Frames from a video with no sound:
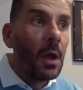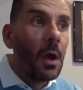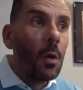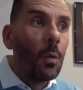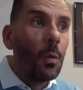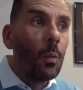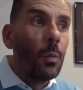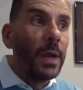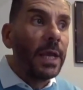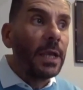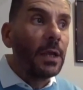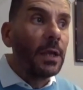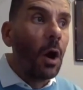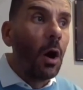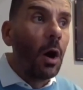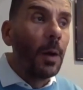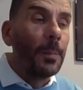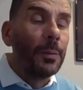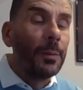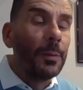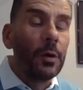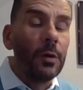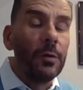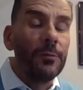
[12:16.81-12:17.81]
we got
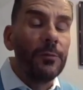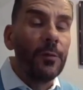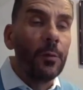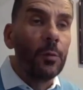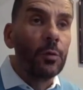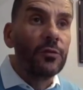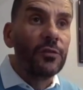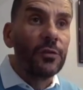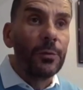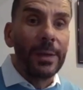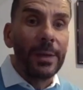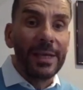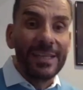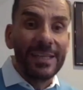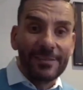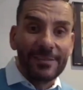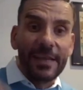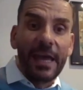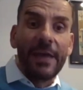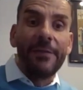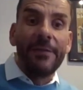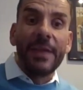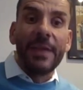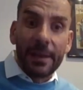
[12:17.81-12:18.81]
approval to
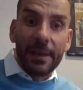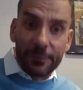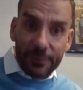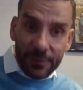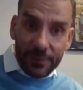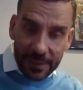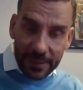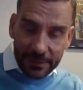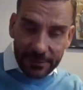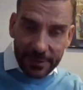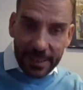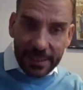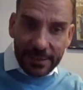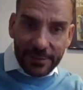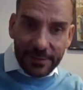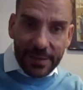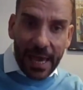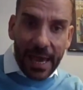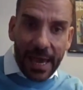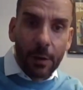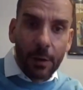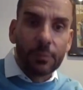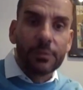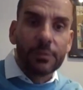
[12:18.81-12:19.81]
extend the FCCs
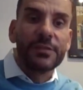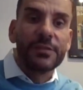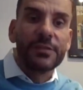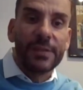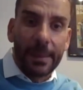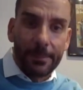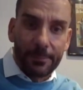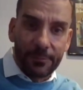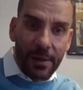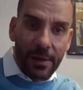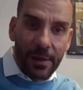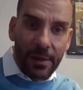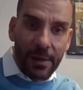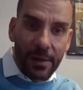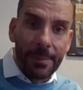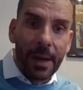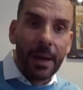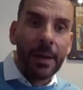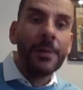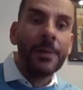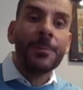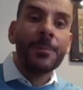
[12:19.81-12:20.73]
out September.